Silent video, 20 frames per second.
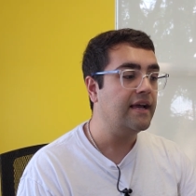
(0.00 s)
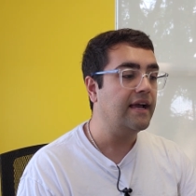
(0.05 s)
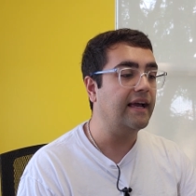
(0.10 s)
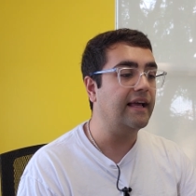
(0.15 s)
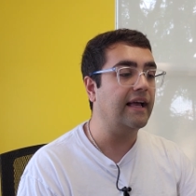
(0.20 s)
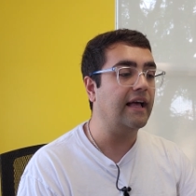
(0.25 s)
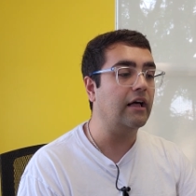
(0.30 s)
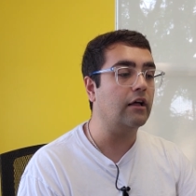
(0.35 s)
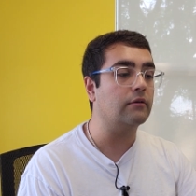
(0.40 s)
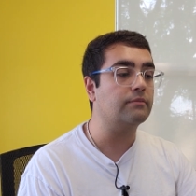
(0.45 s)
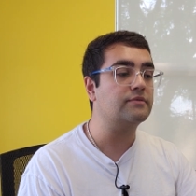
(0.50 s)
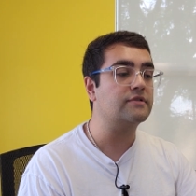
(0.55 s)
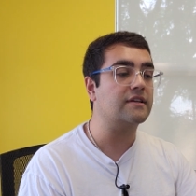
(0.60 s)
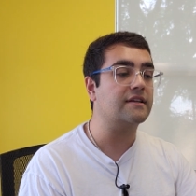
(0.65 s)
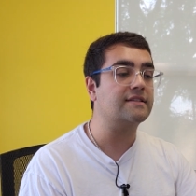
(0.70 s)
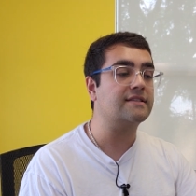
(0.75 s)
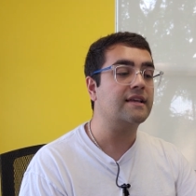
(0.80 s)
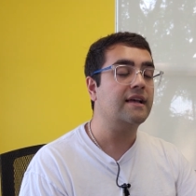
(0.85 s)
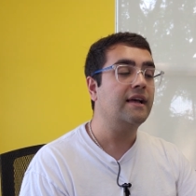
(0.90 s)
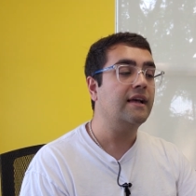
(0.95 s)
It helps
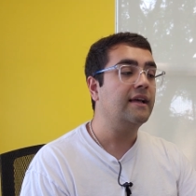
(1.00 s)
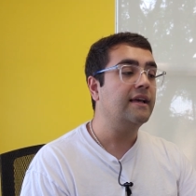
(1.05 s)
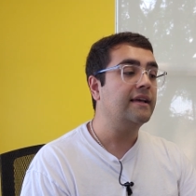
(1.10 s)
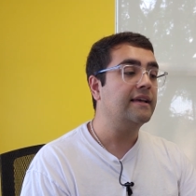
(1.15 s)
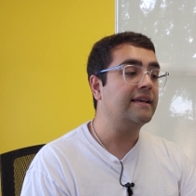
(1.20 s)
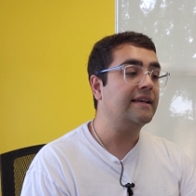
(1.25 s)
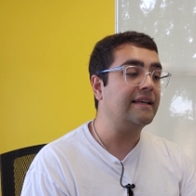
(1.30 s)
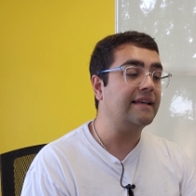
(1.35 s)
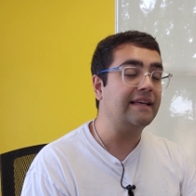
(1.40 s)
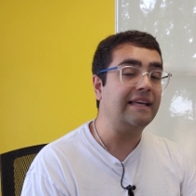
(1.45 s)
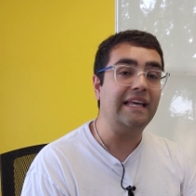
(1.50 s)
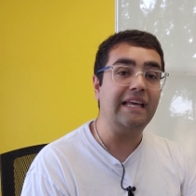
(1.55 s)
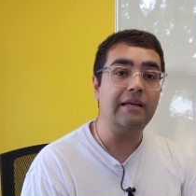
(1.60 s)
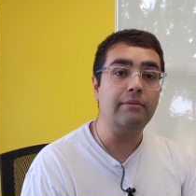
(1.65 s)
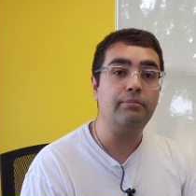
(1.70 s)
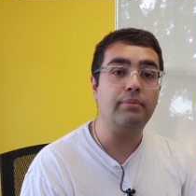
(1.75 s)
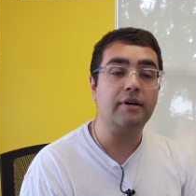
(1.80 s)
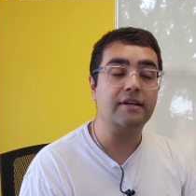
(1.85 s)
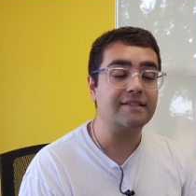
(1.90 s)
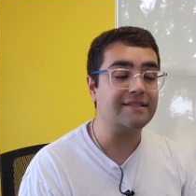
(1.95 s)
us
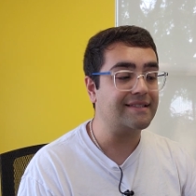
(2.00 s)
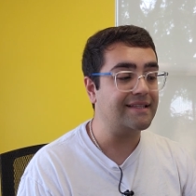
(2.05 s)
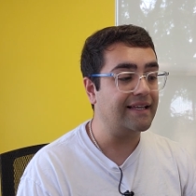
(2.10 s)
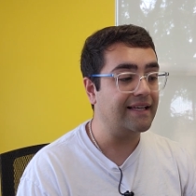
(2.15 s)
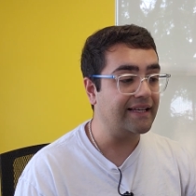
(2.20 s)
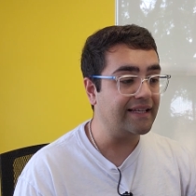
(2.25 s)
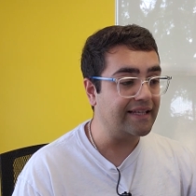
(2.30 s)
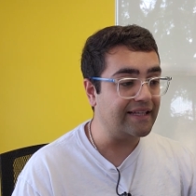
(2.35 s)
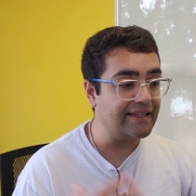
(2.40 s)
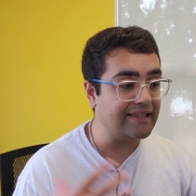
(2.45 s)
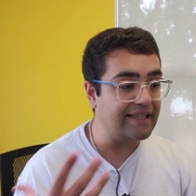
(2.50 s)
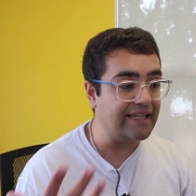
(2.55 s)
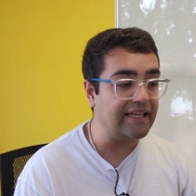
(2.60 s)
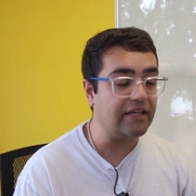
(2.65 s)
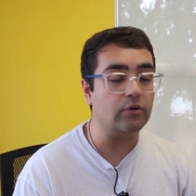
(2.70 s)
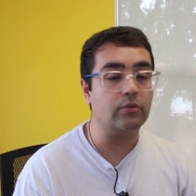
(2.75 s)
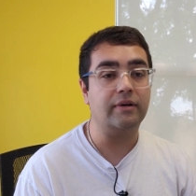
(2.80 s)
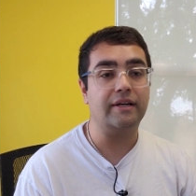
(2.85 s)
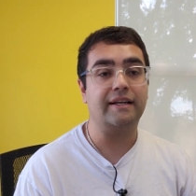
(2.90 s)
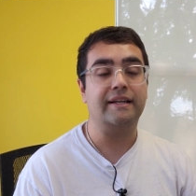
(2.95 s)
keep us
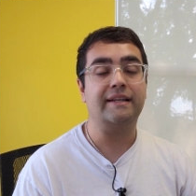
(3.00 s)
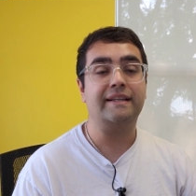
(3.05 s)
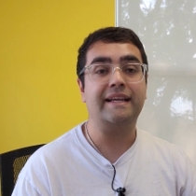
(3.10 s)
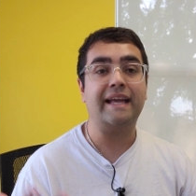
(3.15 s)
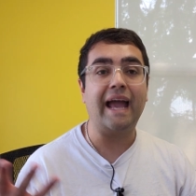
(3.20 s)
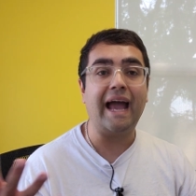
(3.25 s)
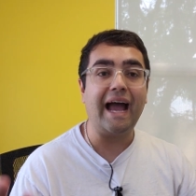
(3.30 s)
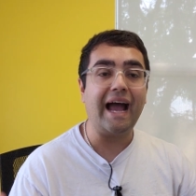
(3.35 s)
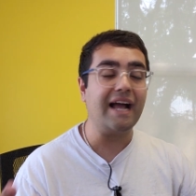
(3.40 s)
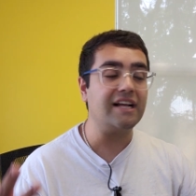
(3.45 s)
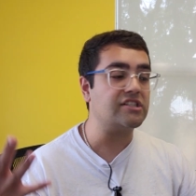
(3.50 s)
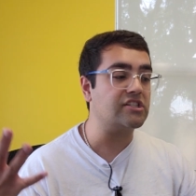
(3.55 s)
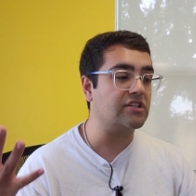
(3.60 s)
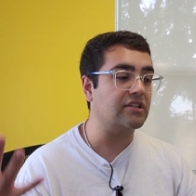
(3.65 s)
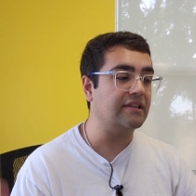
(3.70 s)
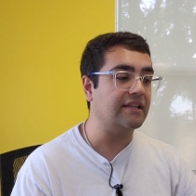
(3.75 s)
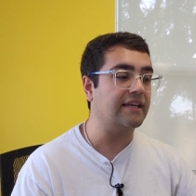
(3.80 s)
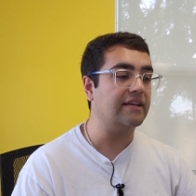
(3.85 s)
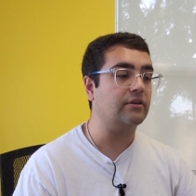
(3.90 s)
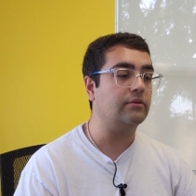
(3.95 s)
liquid,
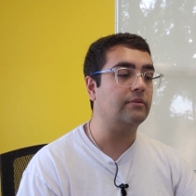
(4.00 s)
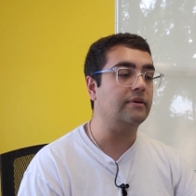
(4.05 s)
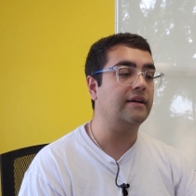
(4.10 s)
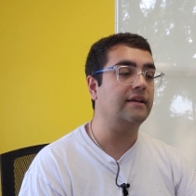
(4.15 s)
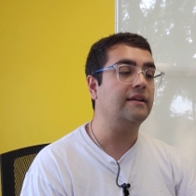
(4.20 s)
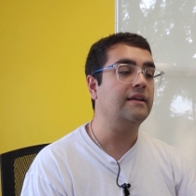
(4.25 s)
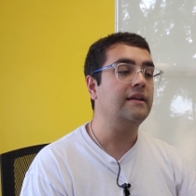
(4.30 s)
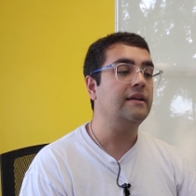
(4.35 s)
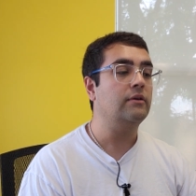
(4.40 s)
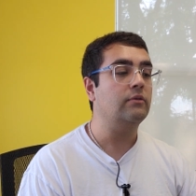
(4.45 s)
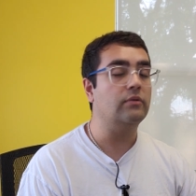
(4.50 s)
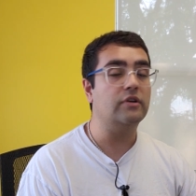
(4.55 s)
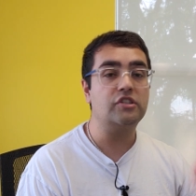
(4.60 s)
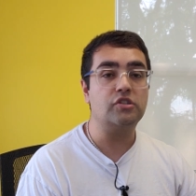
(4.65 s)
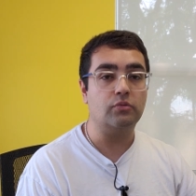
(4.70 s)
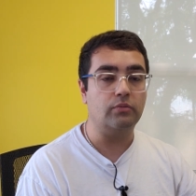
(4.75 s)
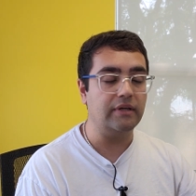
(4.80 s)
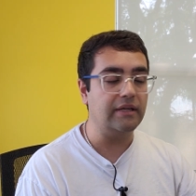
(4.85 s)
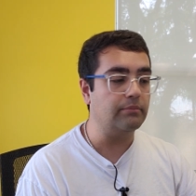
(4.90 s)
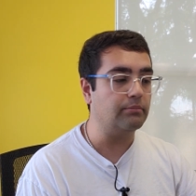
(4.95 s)
cash liquid,
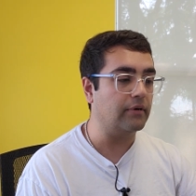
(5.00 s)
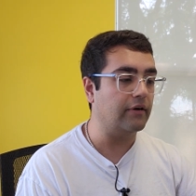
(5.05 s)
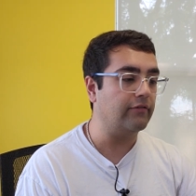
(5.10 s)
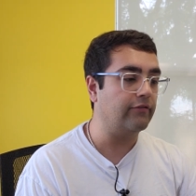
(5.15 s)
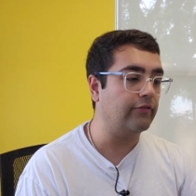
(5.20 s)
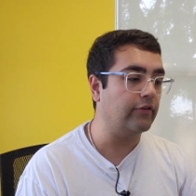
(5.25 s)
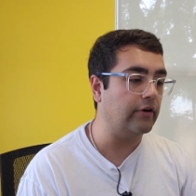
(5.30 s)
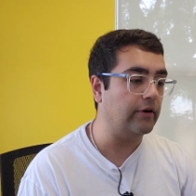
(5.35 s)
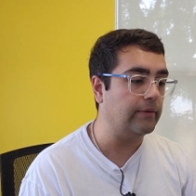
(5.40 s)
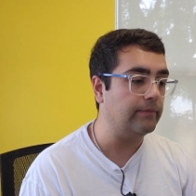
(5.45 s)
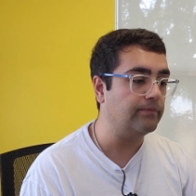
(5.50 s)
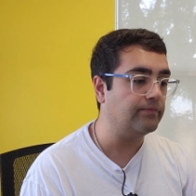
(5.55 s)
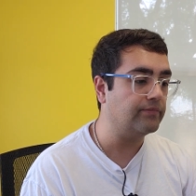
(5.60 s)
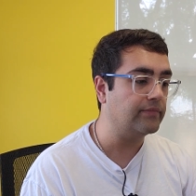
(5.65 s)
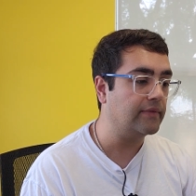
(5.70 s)
which we prefer.